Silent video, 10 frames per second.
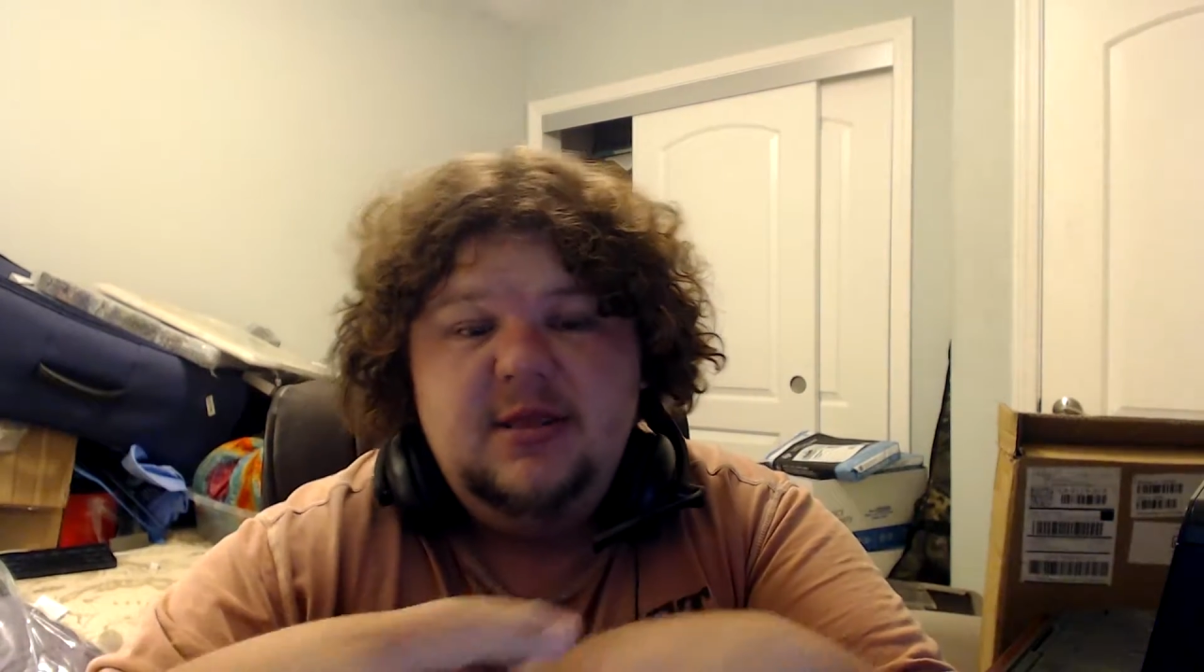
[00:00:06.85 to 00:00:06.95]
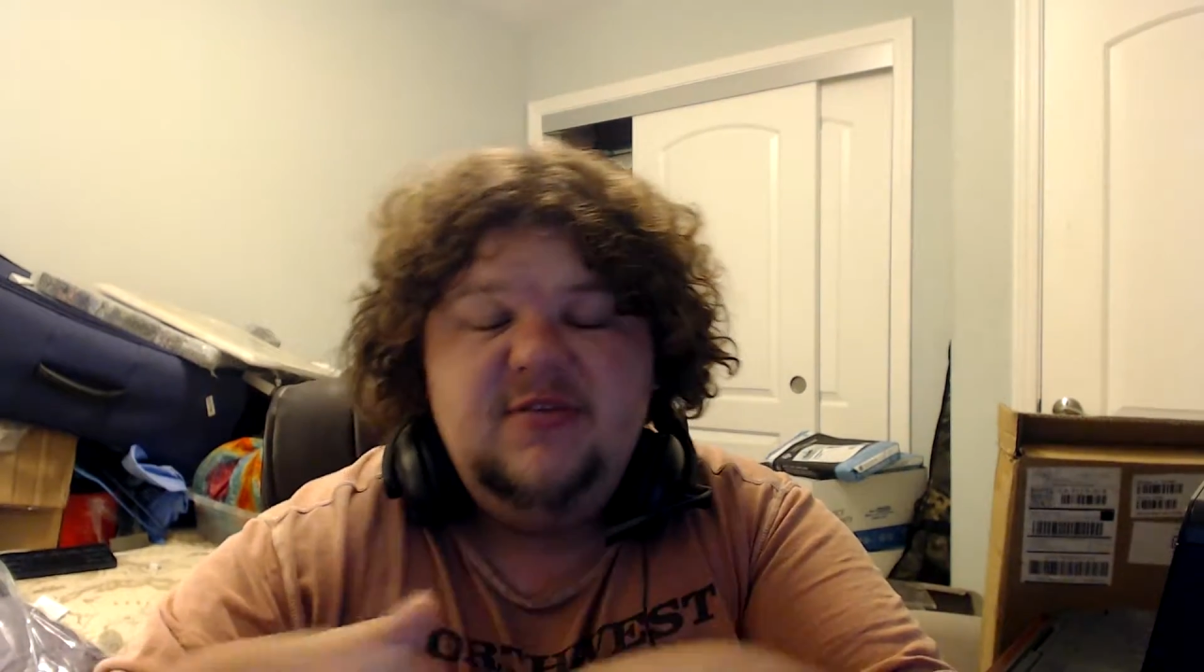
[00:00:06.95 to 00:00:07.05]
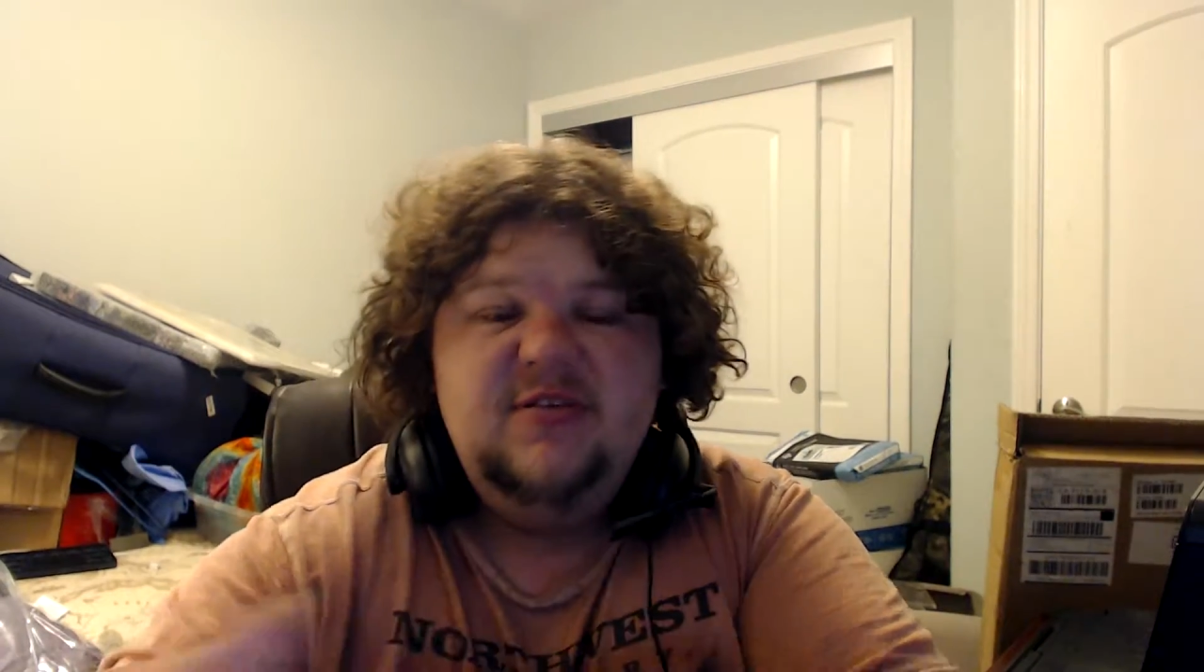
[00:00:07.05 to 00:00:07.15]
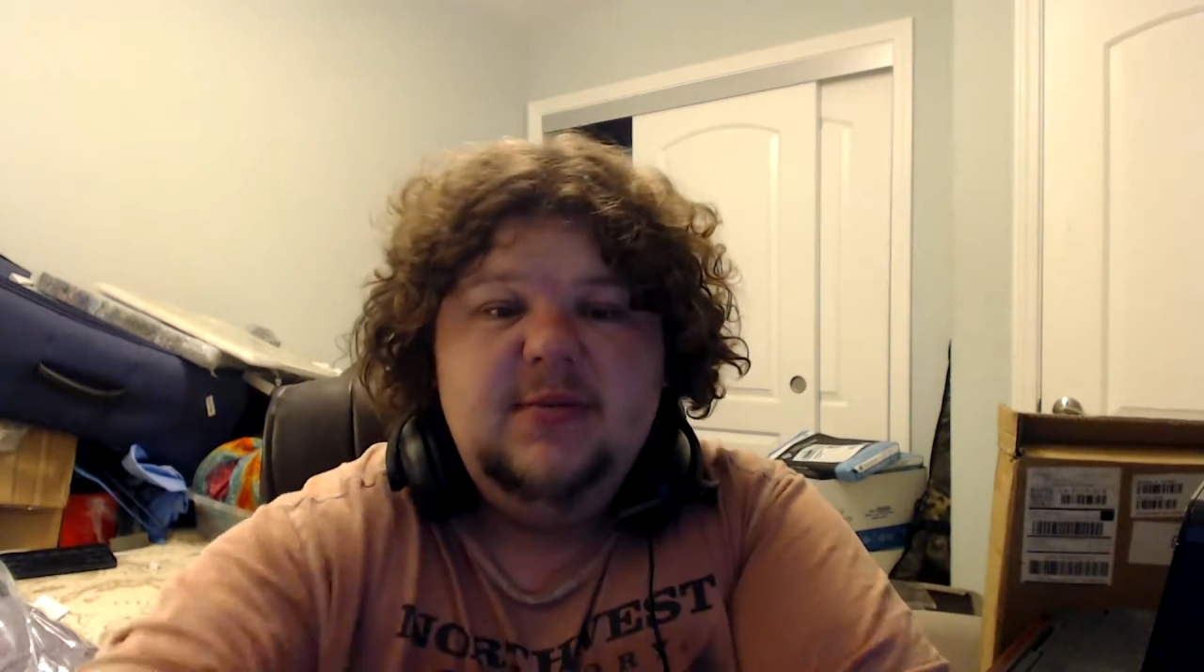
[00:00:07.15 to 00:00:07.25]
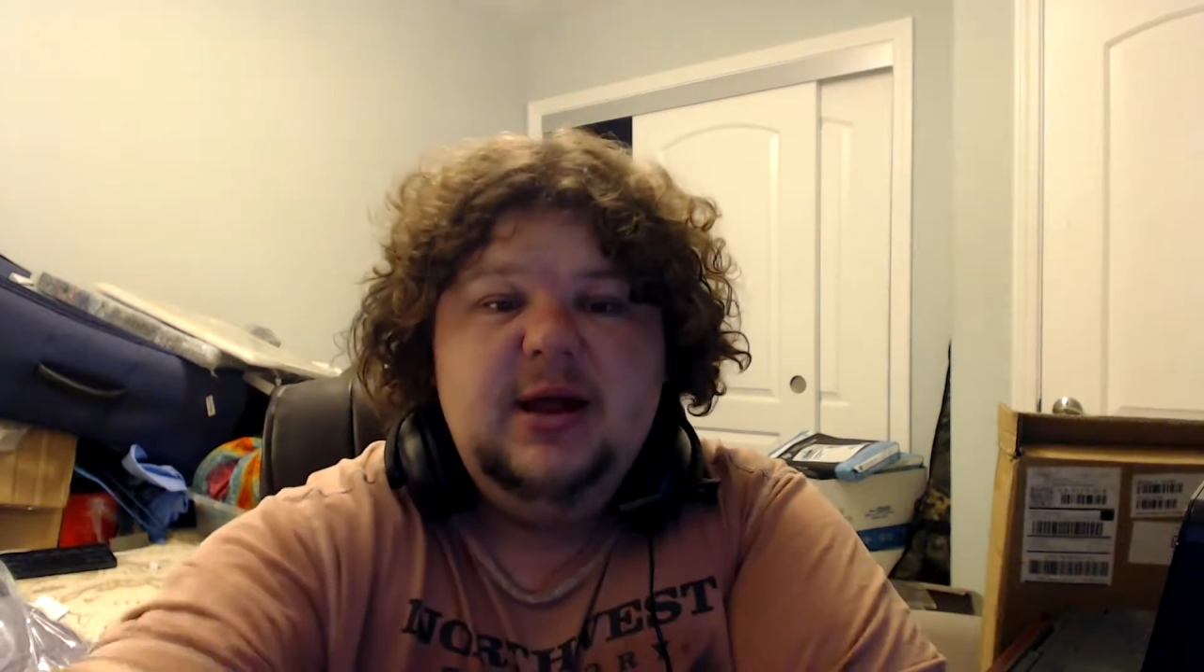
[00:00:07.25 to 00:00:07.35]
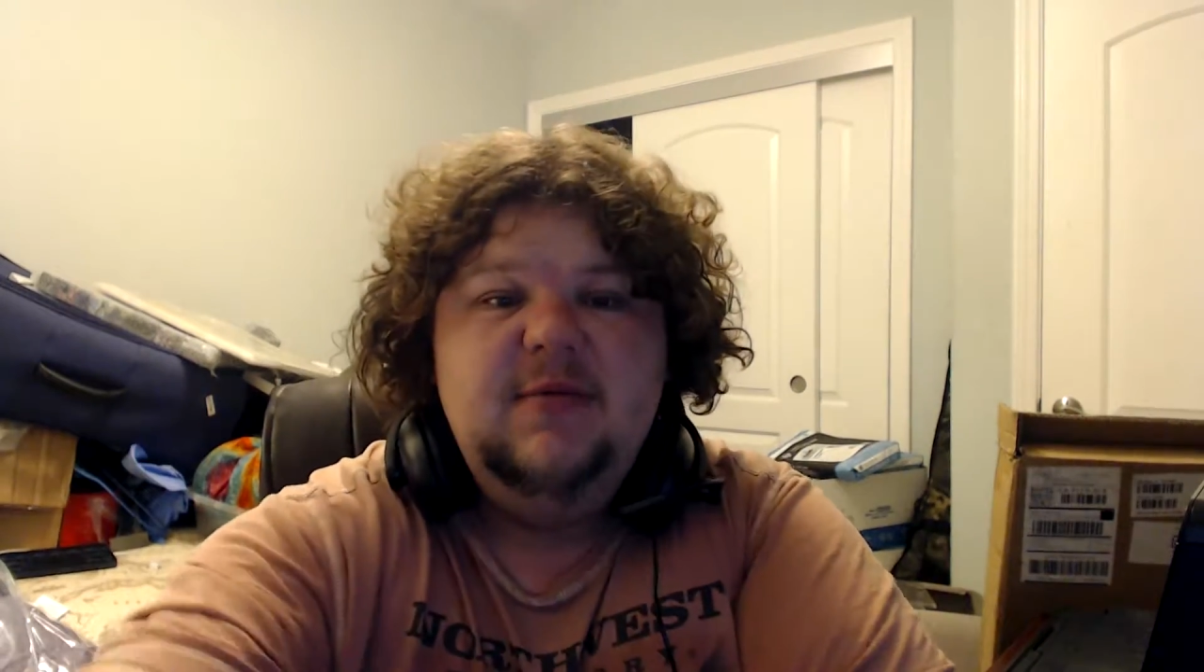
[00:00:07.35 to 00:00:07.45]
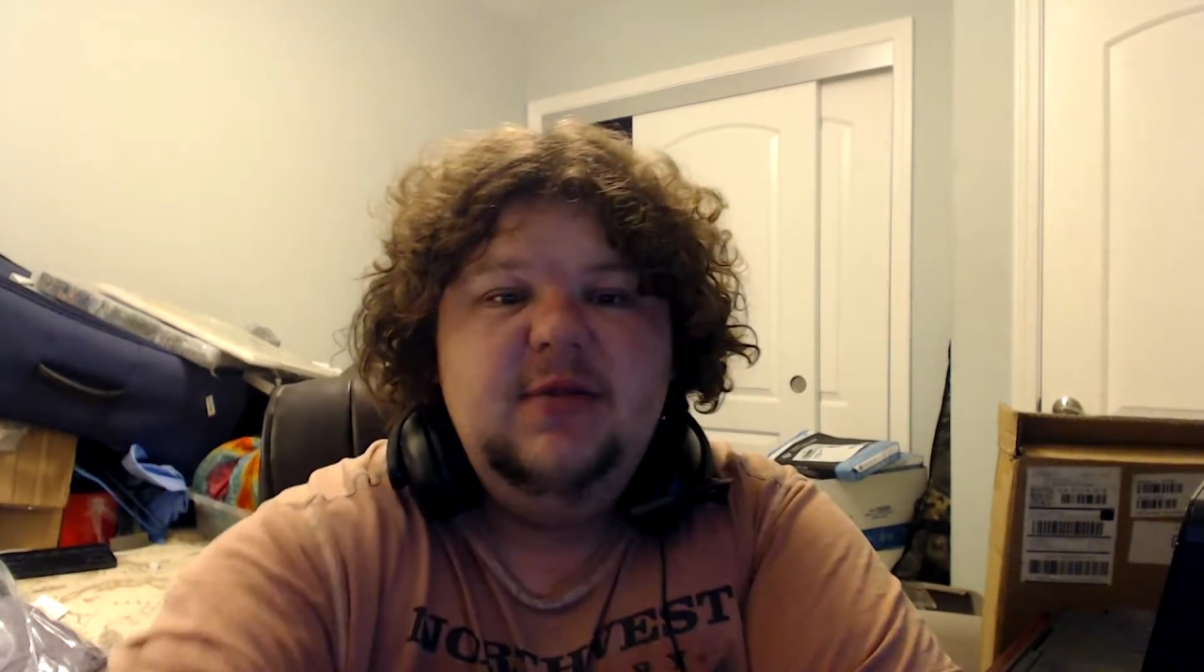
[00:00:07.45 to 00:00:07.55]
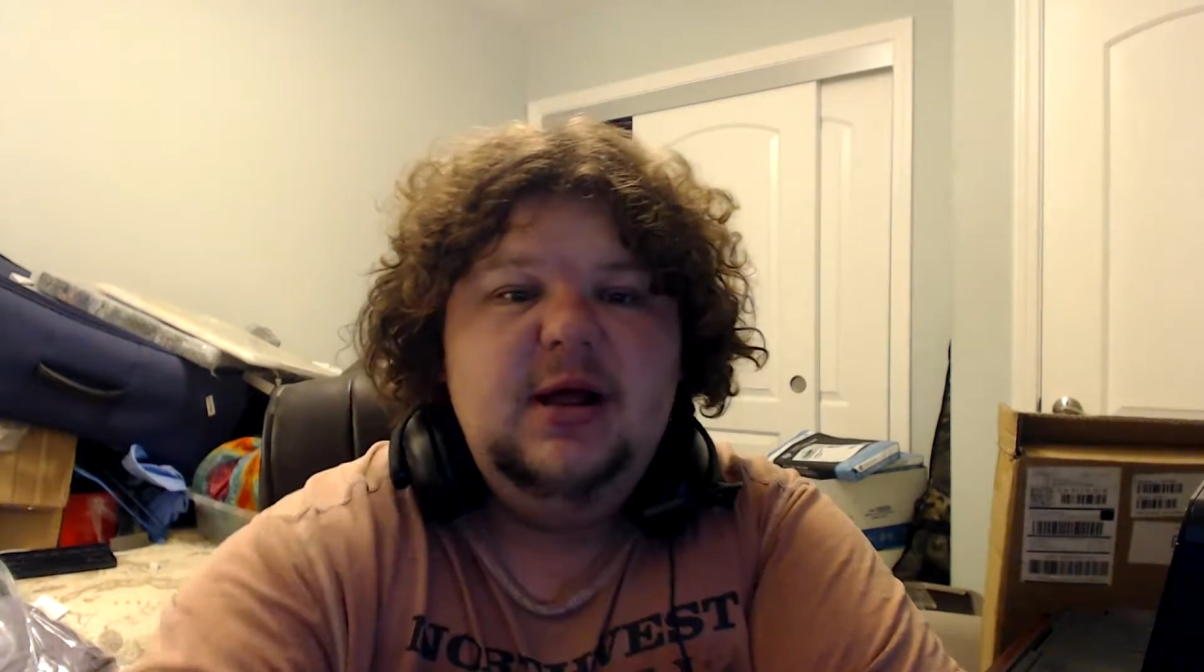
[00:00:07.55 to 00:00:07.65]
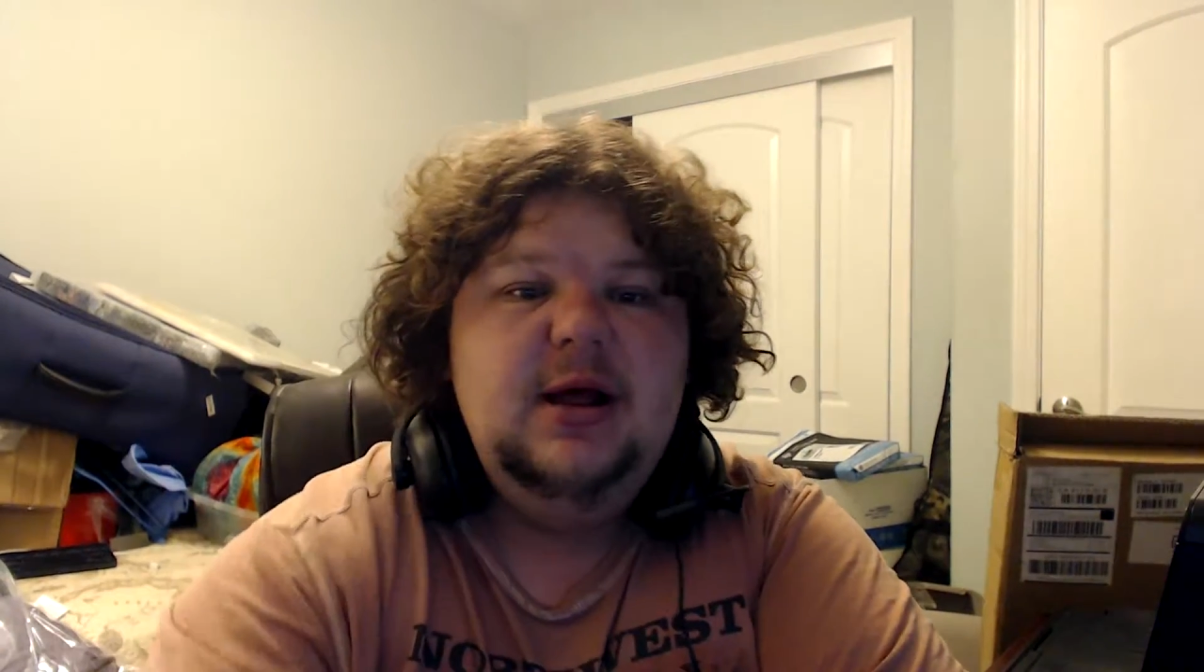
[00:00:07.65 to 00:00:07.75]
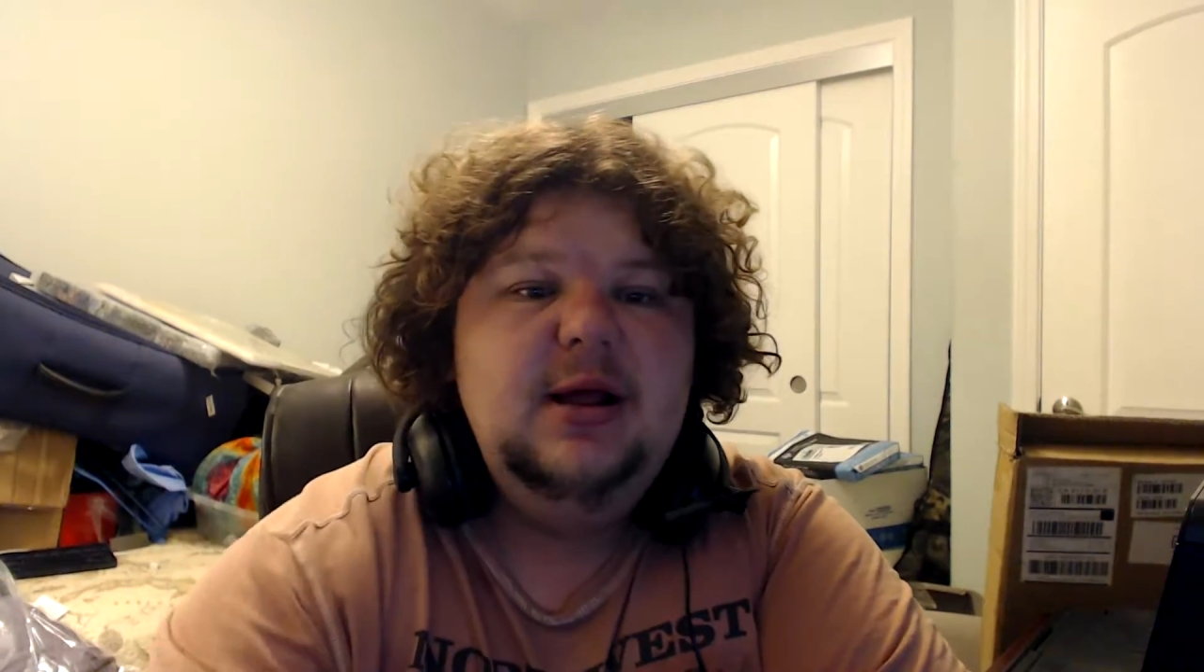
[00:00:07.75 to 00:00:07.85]
and this is
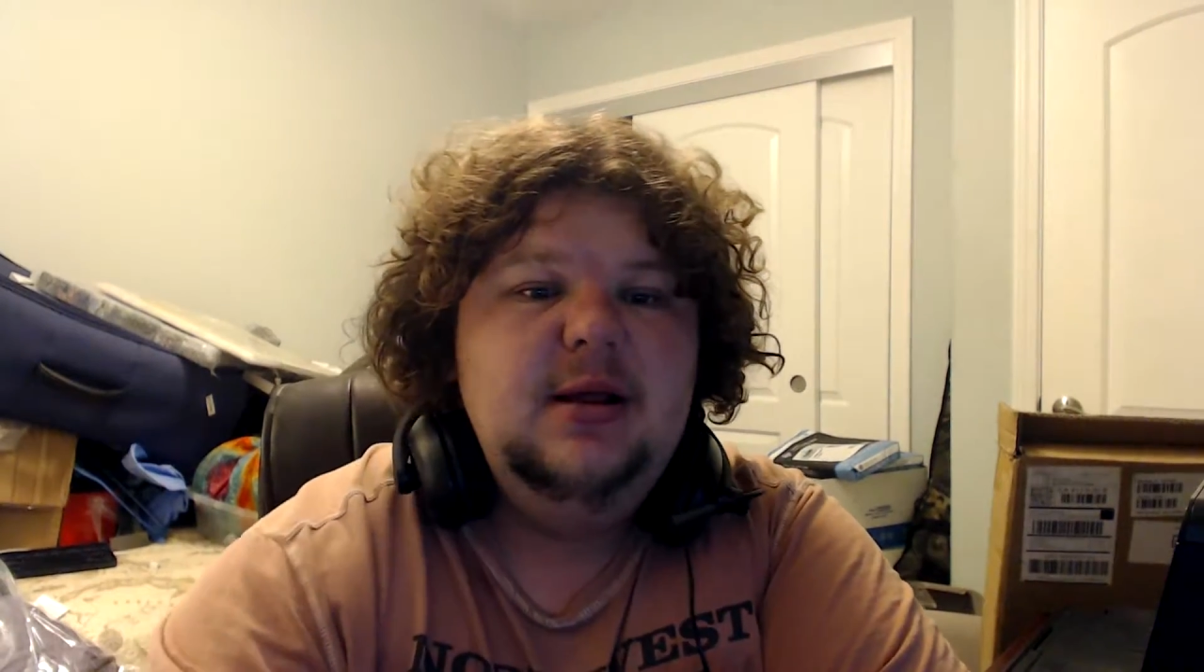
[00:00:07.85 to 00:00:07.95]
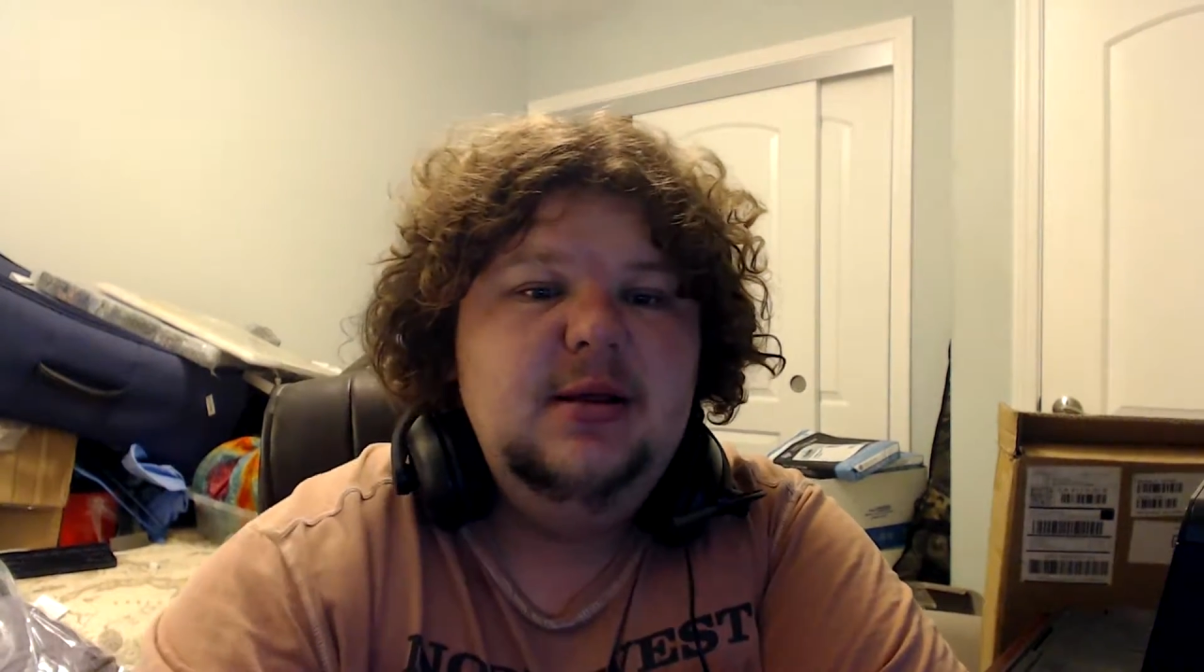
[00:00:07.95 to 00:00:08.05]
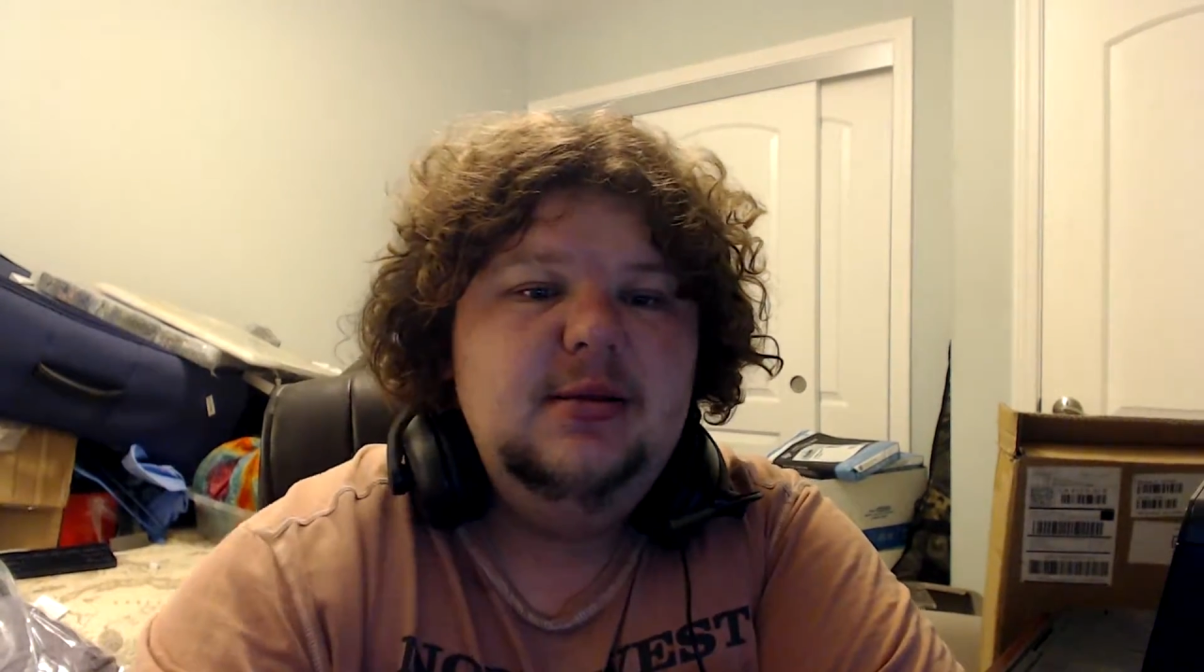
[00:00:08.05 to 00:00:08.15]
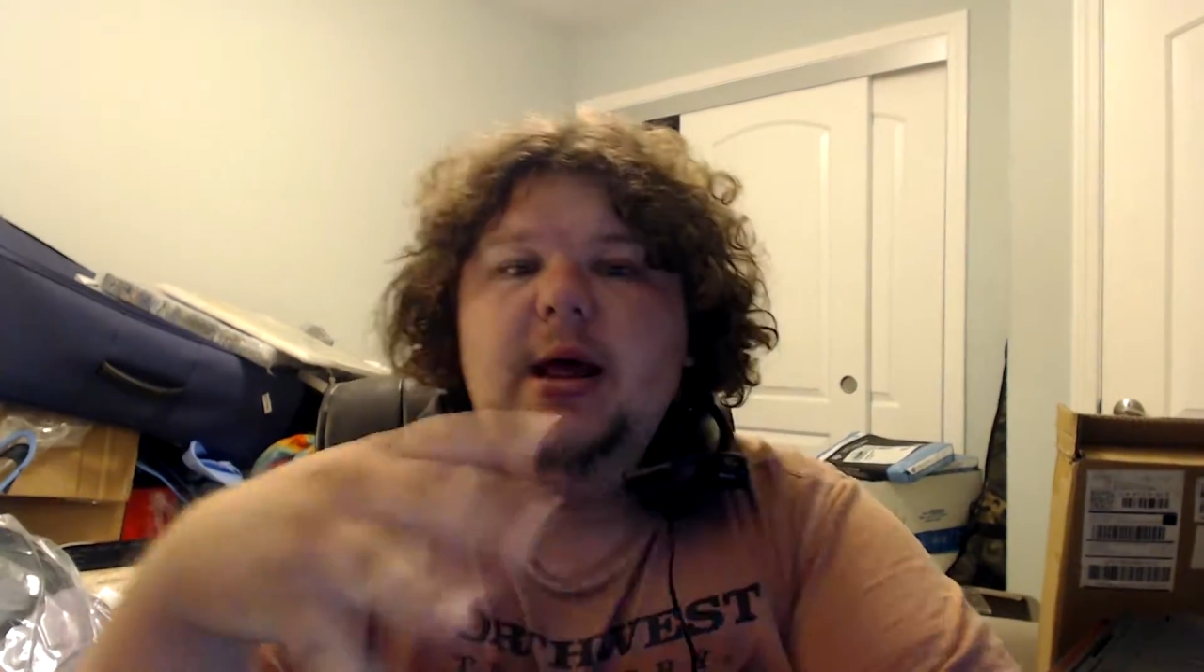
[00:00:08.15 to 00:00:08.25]
my vlog.